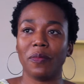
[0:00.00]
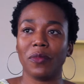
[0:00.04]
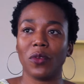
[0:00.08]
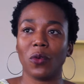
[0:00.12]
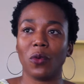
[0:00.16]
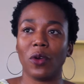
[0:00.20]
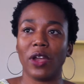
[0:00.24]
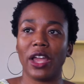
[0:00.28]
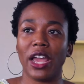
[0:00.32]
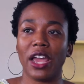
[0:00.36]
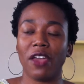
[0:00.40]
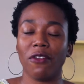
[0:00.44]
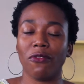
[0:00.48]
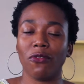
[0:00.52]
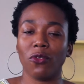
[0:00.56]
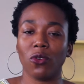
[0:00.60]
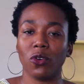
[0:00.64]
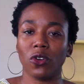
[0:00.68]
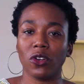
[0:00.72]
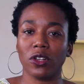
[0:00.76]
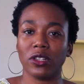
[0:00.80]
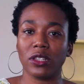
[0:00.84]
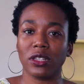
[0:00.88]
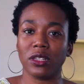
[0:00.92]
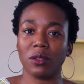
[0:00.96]
where I
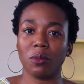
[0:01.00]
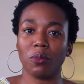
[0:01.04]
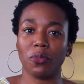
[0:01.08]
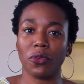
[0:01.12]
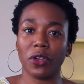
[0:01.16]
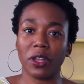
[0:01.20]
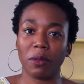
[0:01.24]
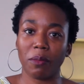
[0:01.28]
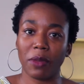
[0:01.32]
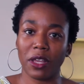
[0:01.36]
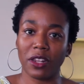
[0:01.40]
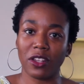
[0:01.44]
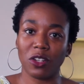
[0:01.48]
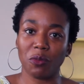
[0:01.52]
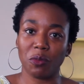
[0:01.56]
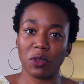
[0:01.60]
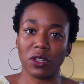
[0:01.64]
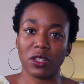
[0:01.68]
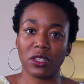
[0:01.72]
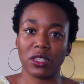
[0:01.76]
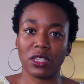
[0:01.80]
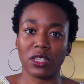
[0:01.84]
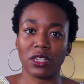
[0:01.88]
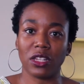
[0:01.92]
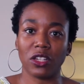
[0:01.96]
focused in brand
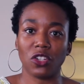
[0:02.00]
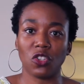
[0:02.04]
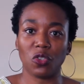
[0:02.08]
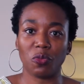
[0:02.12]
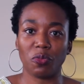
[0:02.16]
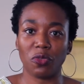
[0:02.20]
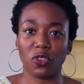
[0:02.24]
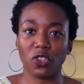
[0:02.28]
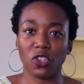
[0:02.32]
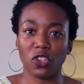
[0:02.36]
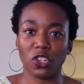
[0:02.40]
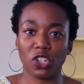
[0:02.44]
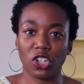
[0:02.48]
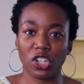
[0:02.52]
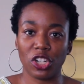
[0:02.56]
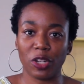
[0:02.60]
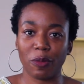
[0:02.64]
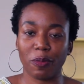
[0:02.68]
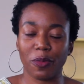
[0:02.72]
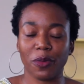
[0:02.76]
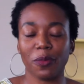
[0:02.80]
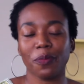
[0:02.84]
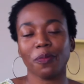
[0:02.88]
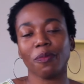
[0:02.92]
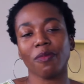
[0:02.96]
management and entrepreneurship.
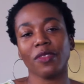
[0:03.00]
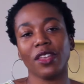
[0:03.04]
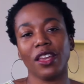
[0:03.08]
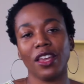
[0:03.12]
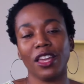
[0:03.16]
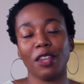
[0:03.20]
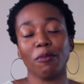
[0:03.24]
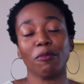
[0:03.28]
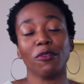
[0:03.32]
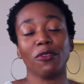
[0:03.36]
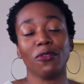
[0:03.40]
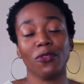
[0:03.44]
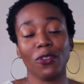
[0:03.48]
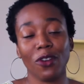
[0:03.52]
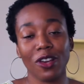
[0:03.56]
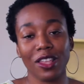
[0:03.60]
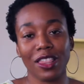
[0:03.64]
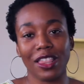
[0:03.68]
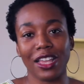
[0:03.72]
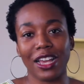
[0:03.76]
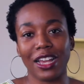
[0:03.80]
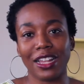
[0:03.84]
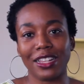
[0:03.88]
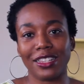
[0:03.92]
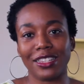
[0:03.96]
And before
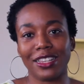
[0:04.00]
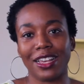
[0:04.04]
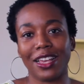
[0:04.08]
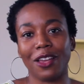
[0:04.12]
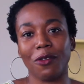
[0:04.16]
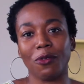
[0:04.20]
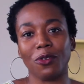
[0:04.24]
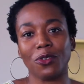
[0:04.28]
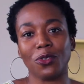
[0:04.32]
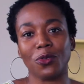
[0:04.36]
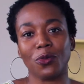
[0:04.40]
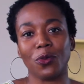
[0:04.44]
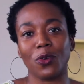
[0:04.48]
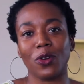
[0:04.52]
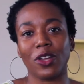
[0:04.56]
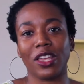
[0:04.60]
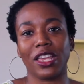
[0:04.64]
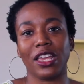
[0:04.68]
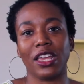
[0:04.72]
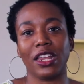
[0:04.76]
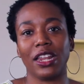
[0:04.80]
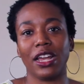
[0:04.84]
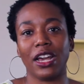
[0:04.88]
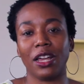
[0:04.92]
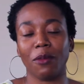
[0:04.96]
that, I was
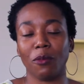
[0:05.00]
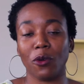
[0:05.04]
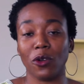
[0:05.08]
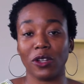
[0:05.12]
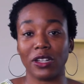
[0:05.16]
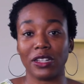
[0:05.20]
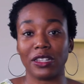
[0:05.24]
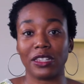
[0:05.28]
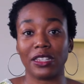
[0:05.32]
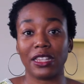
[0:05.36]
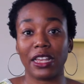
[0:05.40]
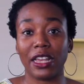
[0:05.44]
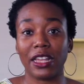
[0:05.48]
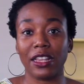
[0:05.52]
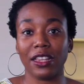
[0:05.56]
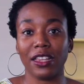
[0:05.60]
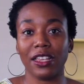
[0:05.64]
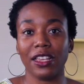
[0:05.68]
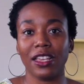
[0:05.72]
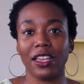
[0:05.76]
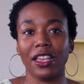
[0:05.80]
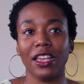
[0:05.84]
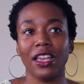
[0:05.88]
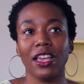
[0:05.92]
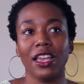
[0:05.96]
working at Morgan
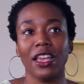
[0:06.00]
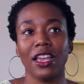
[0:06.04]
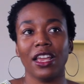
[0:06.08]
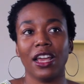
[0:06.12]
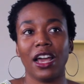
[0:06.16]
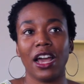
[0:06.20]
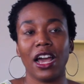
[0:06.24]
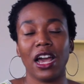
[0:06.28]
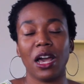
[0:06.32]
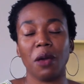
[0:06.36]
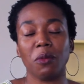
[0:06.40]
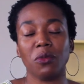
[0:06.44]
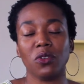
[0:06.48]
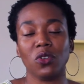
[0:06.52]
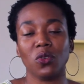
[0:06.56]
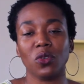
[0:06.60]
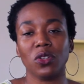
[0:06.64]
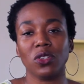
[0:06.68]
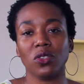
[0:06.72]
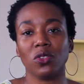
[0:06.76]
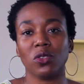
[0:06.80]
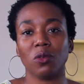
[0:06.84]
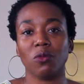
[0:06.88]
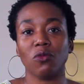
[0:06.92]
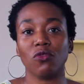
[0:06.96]
Stanley, doing
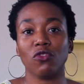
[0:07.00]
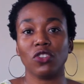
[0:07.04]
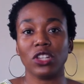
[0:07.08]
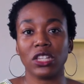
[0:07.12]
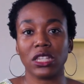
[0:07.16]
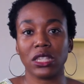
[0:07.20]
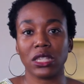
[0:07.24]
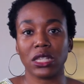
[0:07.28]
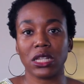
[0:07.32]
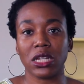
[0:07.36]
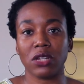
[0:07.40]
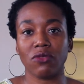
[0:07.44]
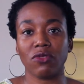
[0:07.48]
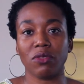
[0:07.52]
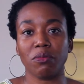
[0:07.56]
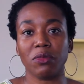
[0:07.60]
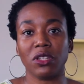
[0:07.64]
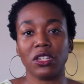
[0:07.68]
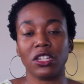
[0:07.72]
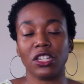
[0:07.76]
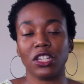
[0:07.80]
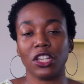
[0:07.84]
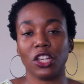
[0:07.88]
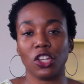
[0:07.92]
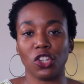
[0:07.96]
some risk and
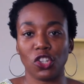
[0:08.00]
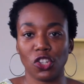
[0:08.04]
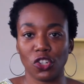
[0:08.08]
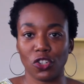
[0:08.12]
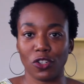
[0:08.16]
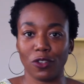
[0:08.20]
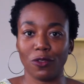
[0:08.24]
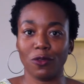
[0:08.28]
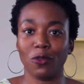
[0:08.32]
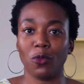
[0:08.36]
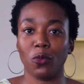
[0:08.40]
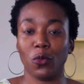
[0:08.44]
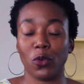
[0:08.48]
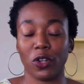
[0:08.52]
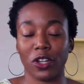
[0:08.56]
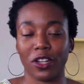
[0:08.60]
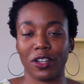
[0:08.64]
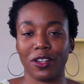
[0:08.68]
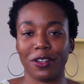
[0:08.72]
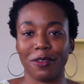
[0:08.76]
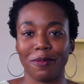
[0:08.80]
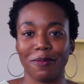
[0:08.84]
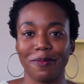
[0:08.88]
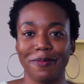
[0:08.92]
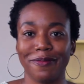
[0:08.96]
remediation work.
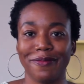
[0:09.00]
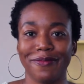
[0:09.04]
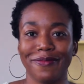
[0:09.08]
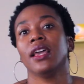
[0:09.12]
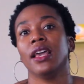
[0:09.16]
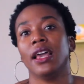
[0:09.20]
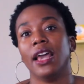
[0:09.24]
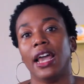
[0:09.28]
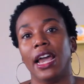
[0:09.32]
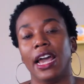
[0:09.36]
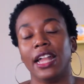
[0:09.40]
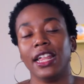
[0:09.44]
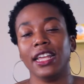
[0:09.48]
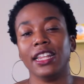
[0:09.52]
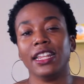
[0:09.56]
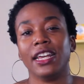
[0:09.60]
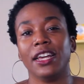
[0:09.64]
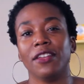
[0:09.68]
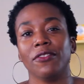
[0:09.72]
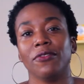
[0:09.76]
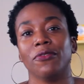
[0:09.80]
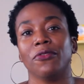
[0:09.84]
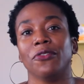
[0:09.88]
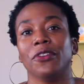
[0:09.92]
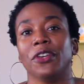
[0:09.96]

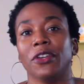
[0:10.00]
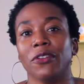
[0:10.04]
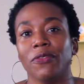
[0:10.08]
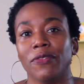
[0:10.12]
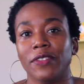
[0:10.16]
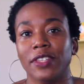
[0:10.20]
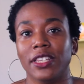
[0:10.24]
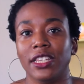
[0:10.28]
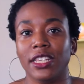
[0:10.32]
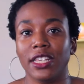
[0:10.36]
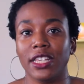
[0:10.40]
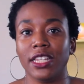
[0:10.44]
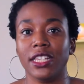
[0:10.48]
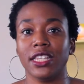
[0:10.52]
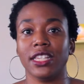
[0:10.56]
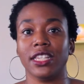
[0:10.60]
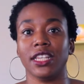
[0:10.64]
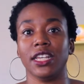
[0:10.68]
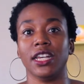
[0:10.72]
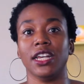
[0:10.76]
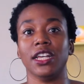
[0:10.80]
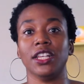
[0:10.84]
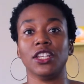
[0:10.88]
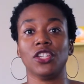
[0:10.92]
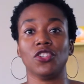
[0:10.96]
Allen & Fifth is
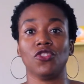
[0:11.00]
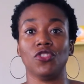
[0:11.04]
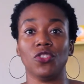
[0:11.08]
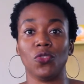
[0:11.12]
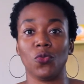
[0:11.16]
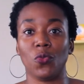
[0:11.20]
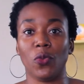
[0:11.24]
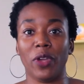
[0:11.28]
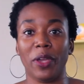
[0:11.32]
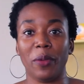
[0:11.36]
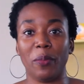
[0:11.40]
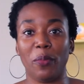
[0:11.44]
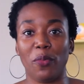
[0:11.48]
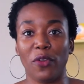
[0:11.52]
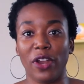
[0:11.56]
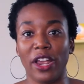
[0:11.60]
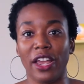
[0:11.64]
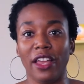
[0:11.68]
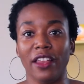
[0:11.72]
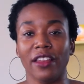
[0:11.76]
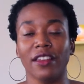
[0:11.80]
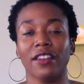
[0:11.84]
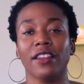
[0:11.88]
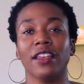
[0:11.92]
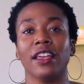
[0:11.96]
a streetwear
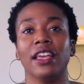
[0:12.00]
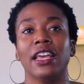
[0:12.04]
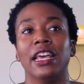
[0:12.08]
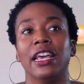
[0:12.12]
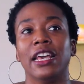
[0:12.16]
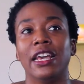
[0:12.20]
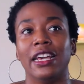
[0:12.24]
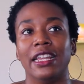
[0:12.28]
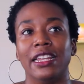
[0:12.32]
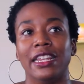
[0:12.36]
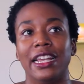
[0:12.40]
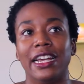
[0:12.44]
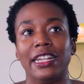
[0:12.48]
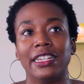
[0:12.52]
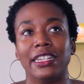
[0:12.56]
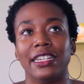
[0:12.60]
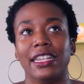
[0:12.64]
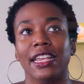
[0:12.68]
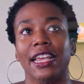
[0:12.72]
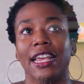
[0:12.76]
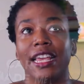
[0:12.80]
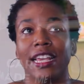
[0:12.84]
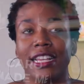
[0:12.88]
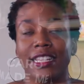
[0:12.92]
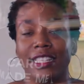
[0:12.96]
brand that
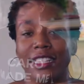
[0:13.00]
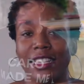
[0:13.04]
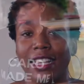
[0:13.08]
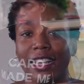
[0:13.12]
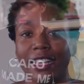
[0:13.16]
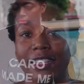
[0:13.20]
takes the